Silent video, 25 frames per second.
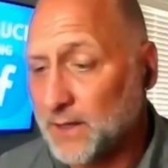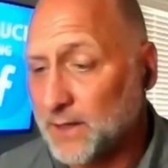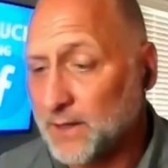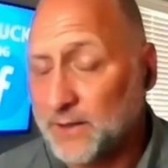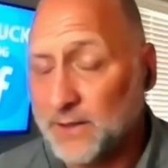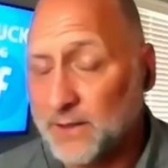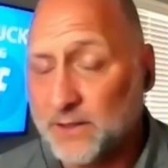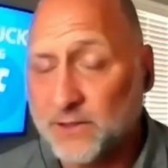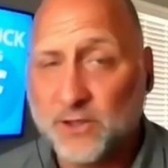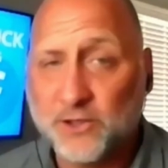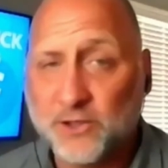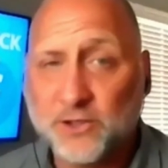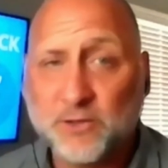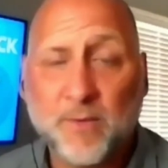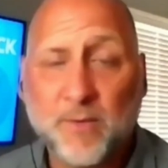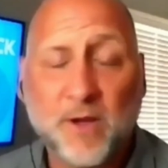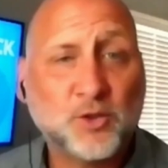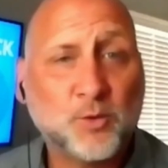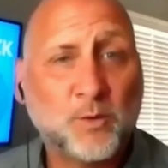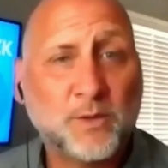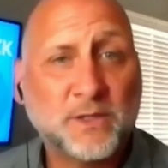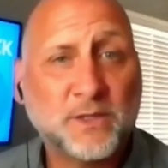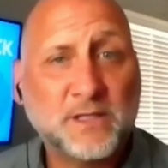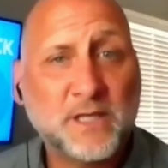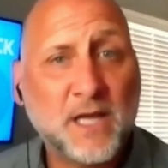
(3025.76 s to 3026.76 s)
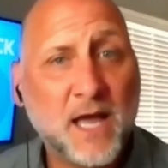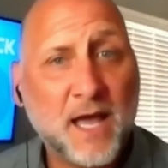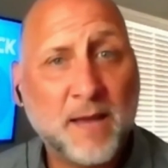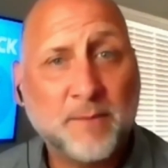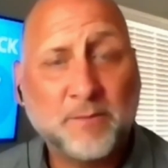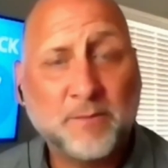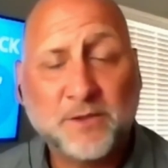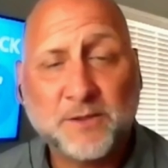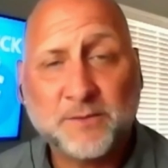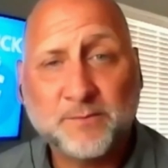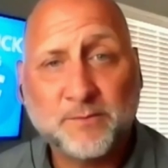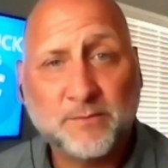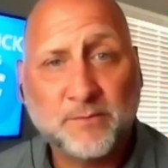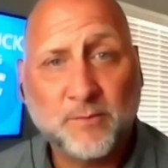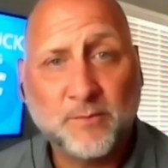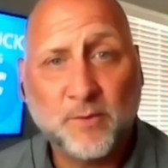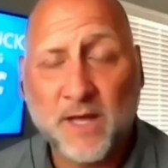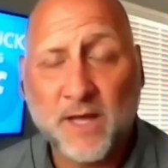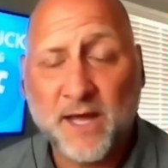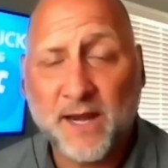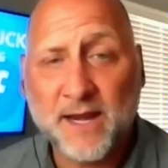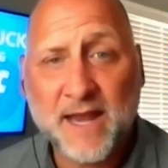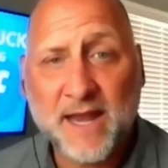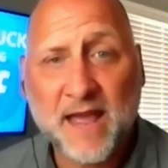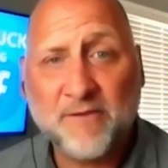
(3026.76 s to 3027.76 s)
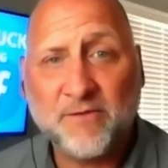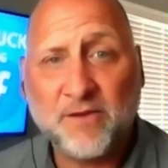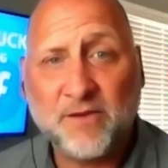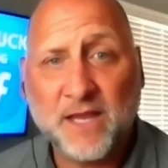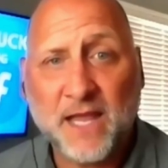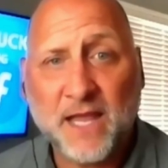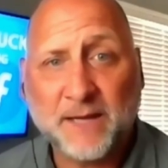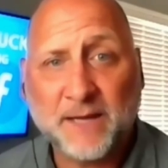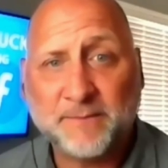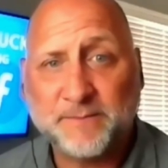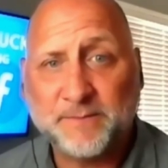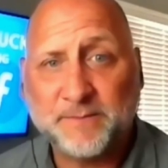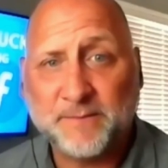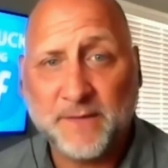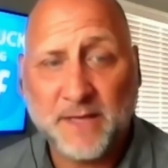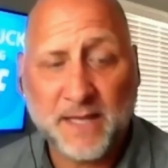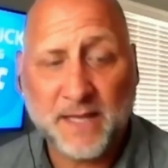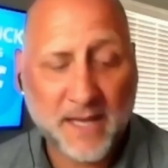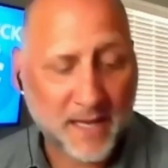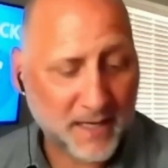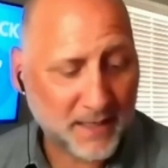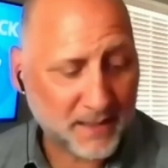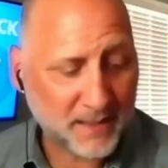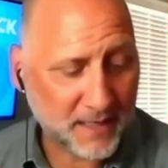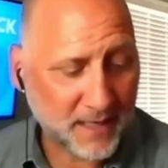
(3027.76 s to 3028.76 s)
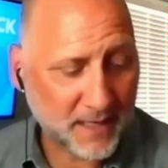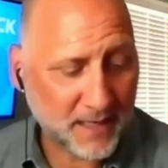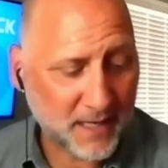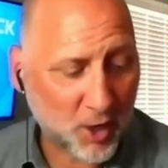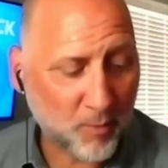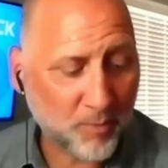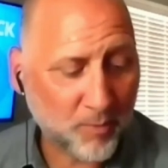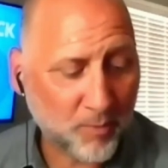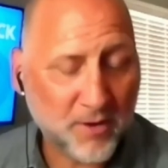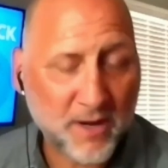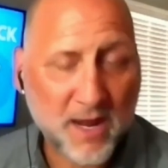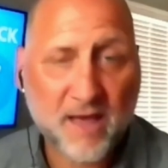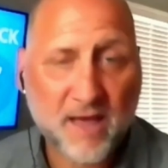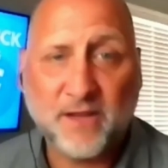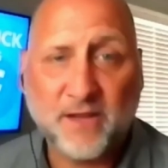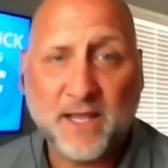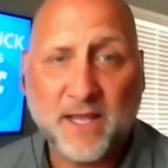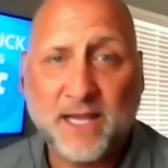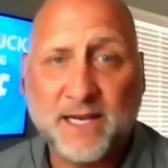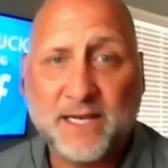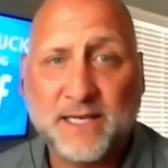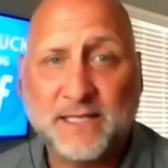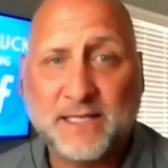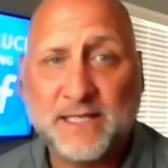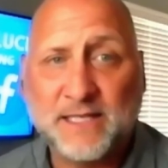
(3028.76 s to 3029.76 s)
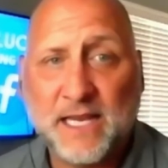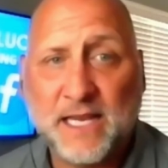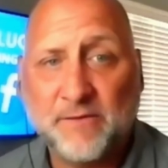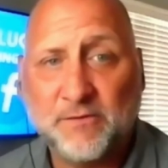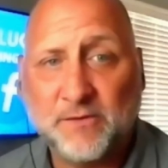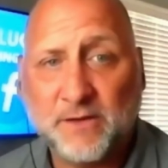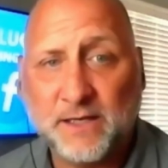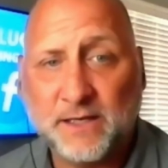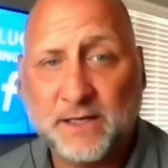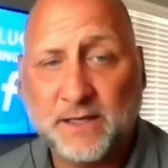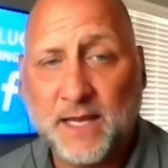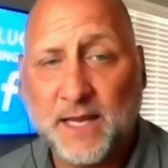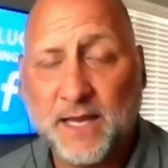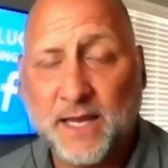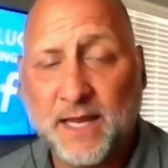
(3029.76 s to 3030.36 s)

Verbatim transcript: these are tumultuous times. We got to navigate, and I hope you're navigating safely.